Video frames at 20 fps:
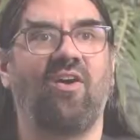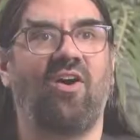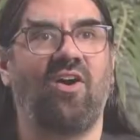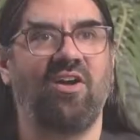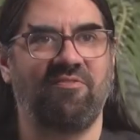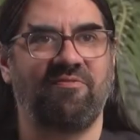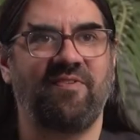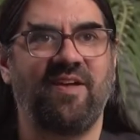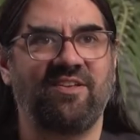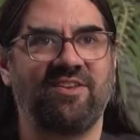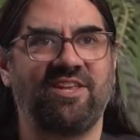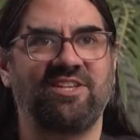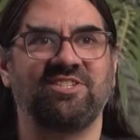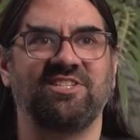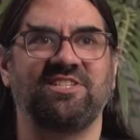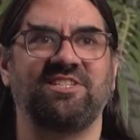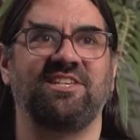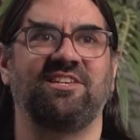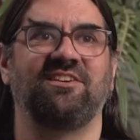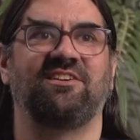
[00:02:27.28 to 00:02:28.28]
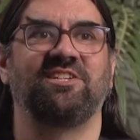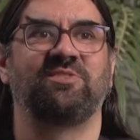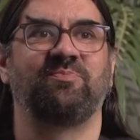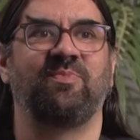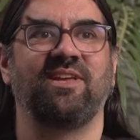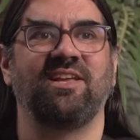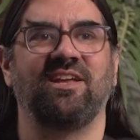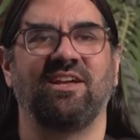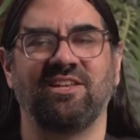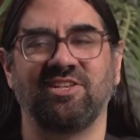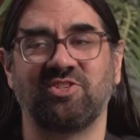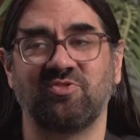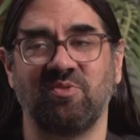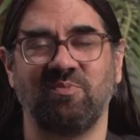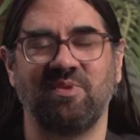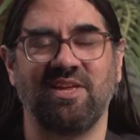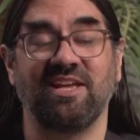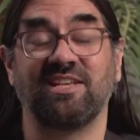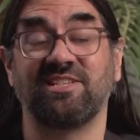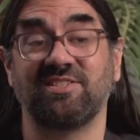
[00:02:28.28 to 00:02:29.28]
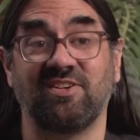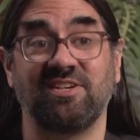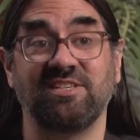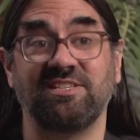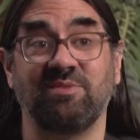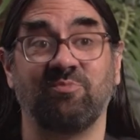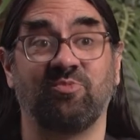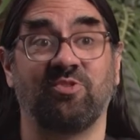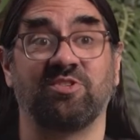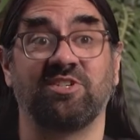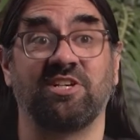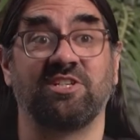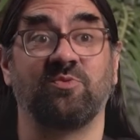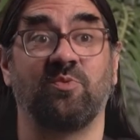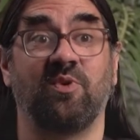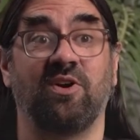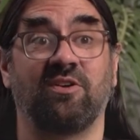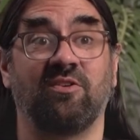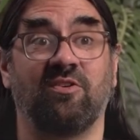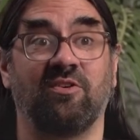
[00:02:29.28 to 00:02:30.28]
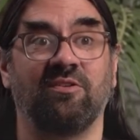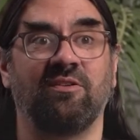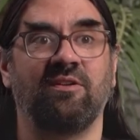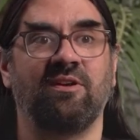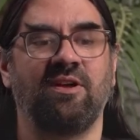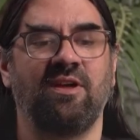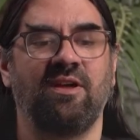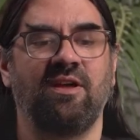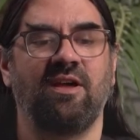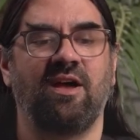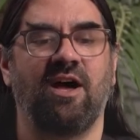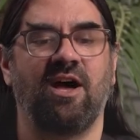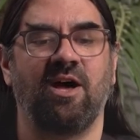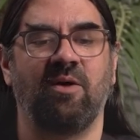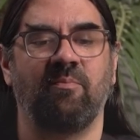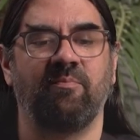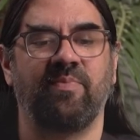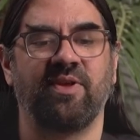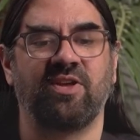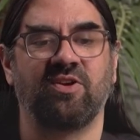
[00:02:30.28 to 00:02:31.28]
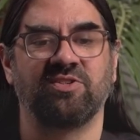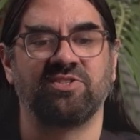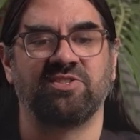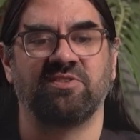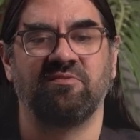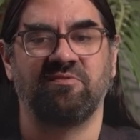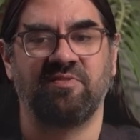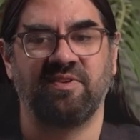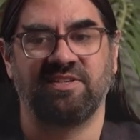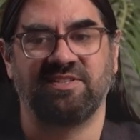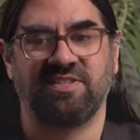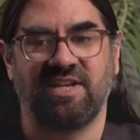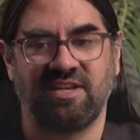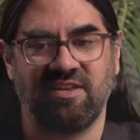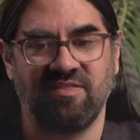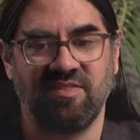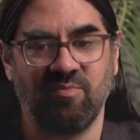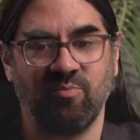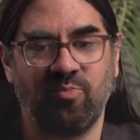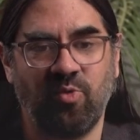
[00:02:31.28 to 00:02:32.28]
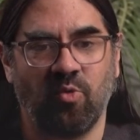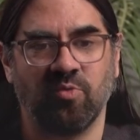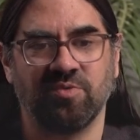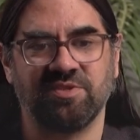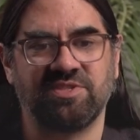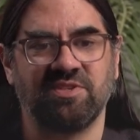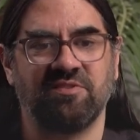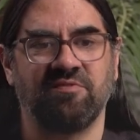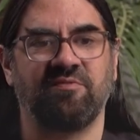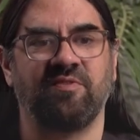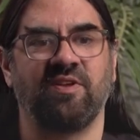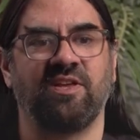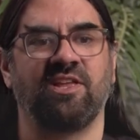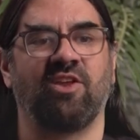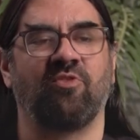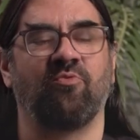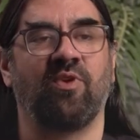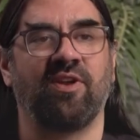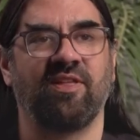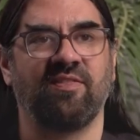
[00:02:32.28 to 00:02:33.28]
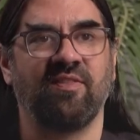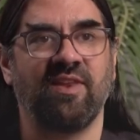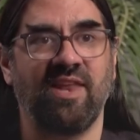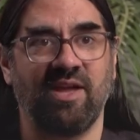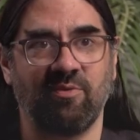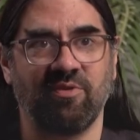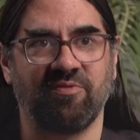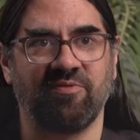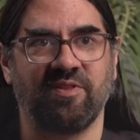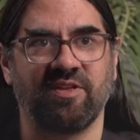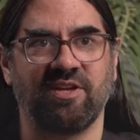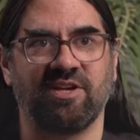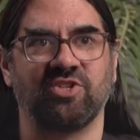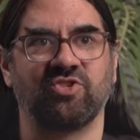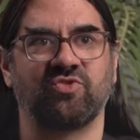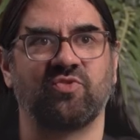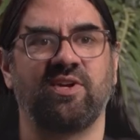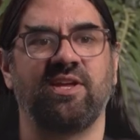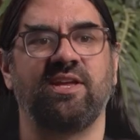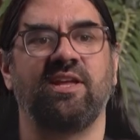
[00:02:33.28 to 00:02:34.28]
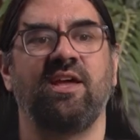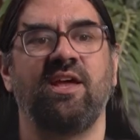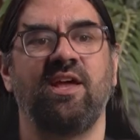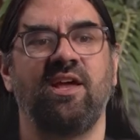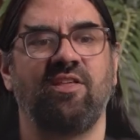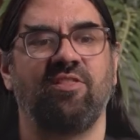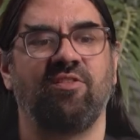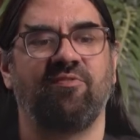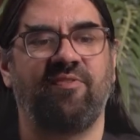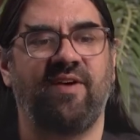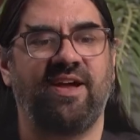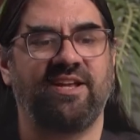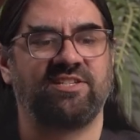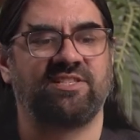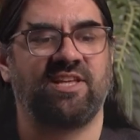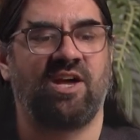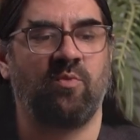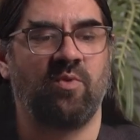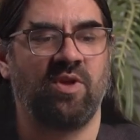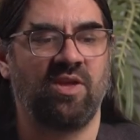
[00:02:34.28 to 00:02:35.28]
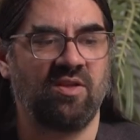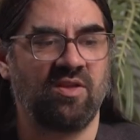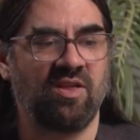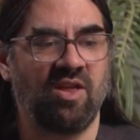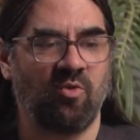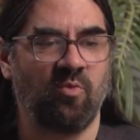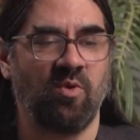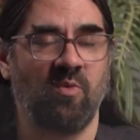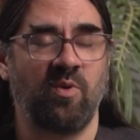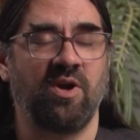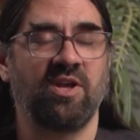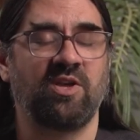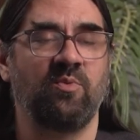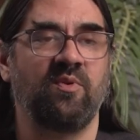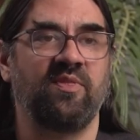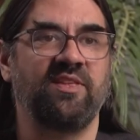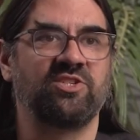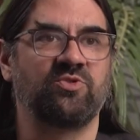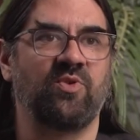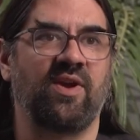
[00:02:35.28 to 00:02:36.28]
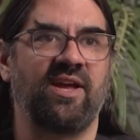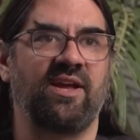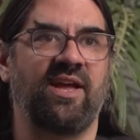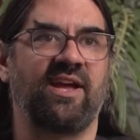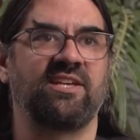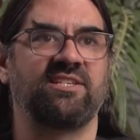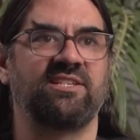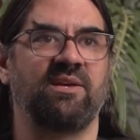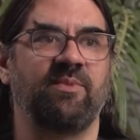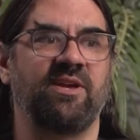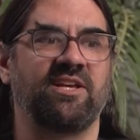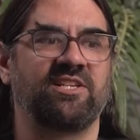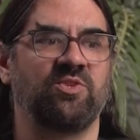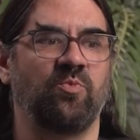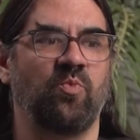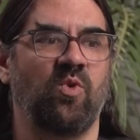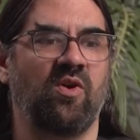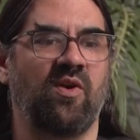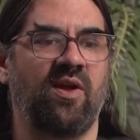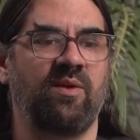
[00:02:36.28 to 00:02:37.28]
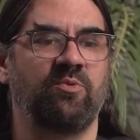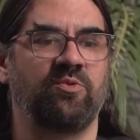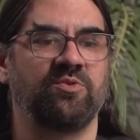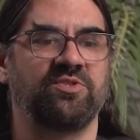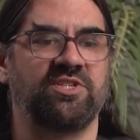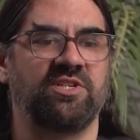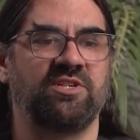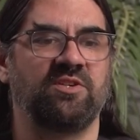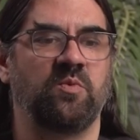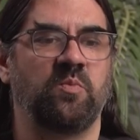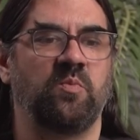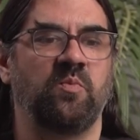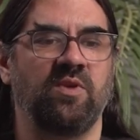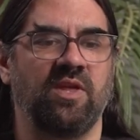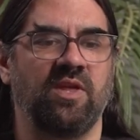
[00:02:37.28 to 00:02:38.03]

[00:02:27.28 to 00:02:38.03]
I have found NGCDI to be an extremely exciting project to work on because of exactly the importance of running the network for the country, the fact that we're working with these great academics and we're able to